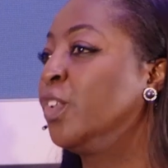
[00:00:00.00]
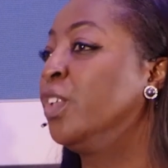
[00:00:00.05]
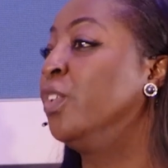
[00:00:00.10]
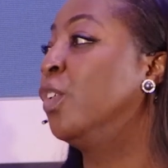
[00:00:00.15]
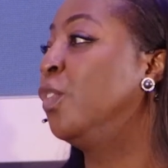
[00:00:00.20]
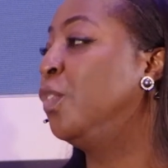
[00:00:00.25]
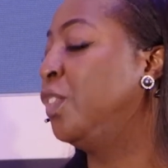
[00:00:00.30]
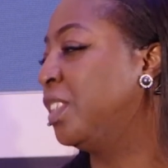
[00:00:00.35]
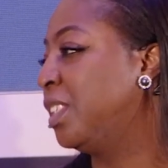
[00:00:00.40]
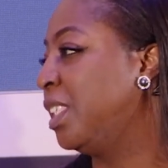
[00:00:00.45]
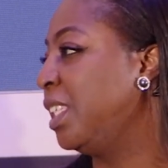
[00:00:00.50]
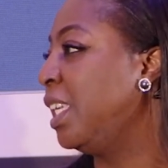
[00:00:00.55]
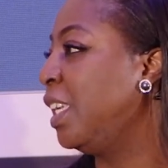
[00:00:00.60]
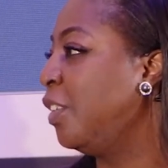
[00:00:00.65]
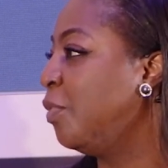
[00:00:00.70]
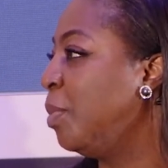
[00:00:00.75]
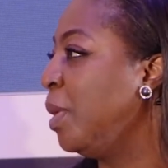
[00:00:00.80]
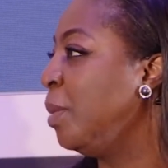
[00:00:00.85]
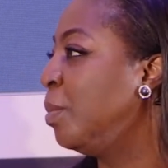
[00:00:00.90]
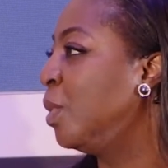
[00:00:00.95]
Obviously,
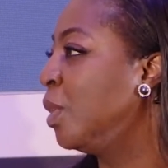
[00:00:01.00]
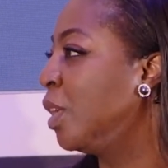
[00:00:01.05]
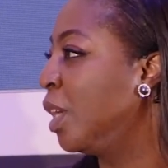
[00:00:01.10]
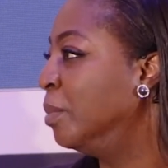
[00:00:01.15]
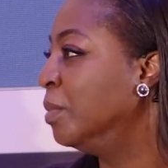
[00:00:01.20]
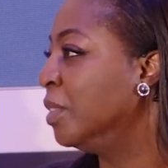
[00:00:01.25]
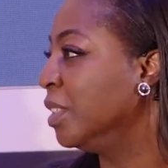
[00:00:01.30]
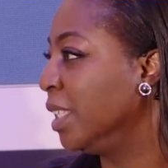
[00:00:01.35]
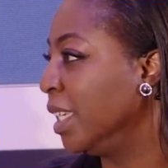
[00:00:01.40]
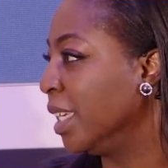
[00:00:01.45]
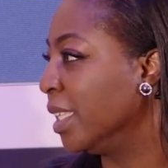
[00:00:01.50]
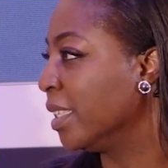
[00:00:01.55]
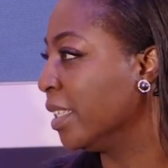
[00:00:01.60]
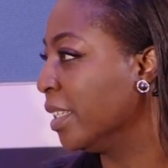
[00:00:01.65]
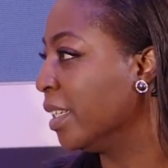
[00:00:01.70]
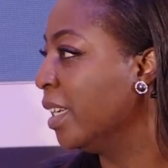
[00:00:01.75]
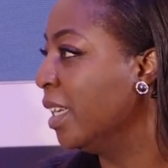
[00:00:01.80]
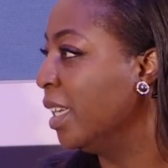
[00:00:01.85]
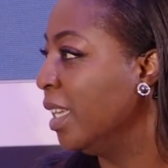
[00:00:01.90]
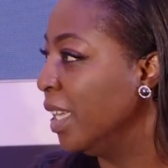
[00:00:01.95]
if people come
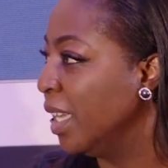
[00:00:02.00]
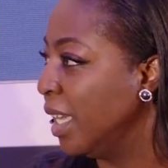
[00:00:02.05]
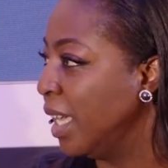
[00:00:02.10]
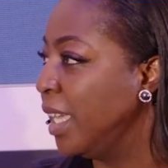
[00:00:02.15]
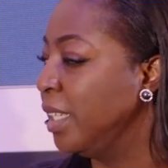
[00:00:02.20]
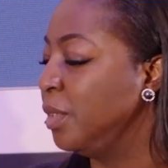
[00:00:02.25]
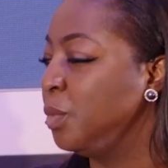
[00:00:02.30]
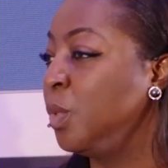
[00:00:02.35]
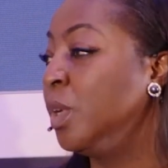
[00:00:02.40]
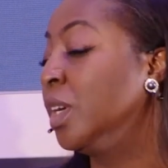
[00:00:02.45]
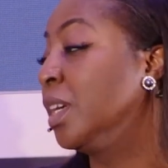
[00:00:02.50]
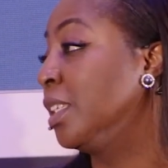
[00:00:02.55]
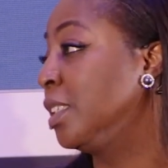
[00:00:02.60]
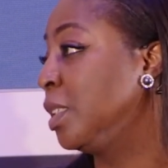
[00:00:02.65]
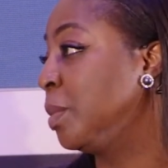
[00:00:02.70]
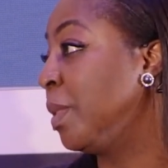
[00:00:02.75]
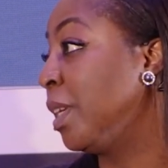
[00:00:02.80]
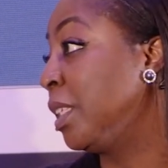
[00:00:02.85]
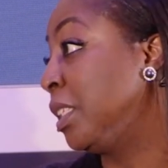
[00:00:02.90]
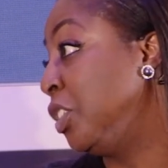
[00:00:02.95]
together and work as a
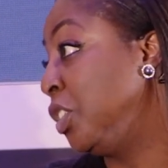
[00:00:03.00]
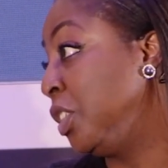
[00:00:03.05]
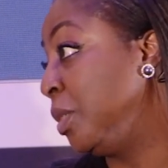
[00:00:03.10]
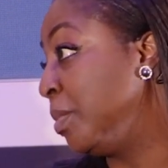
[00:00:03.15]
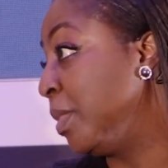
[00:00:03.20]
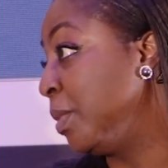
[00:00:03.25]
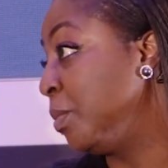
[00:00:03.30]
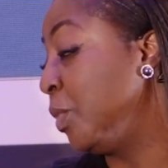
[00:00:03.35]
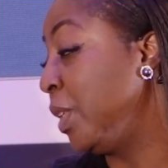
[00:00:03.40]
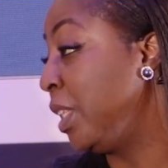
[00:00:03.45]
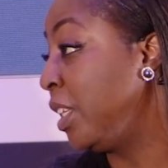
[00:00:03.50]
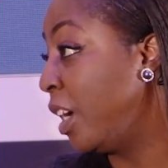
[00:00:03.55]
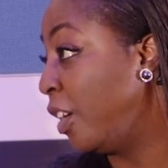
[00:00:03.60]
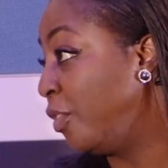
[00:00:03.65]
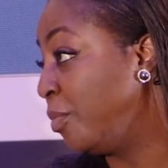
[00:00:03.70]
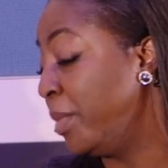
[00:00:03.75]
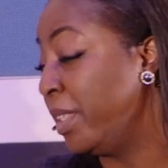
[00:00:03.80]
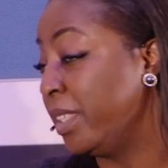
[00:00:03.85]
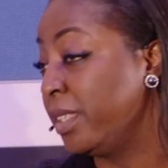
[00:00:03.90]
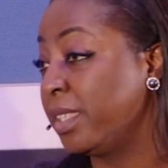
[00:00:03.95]
partnership with
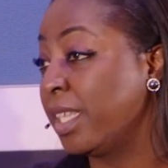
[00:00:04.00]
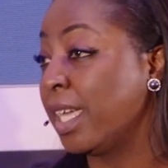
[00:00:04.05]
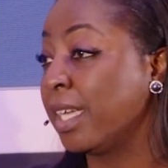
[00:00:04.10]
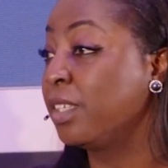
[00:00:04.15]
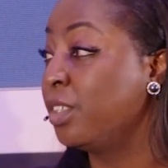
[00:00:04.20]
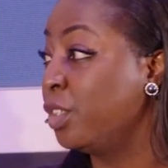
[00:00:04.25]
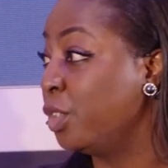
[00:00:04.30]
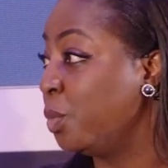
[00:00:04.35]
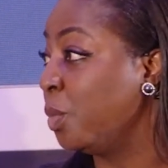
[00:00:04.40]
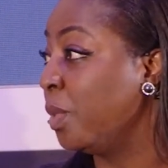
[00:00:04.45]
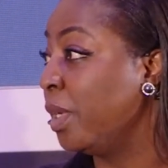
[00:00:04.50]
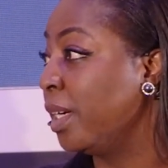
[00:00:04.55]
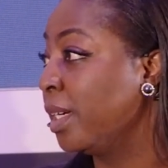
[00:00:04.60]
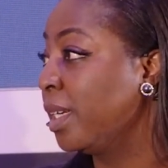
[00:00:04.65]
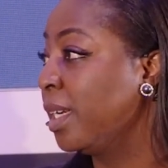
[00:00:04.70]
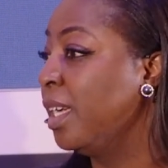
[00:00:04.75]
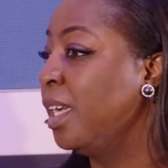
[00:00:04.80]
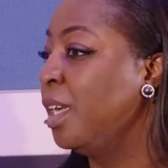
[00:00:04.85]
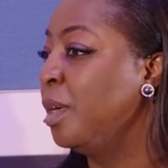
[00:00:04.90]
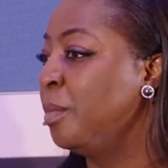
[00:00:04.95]
government, that could work.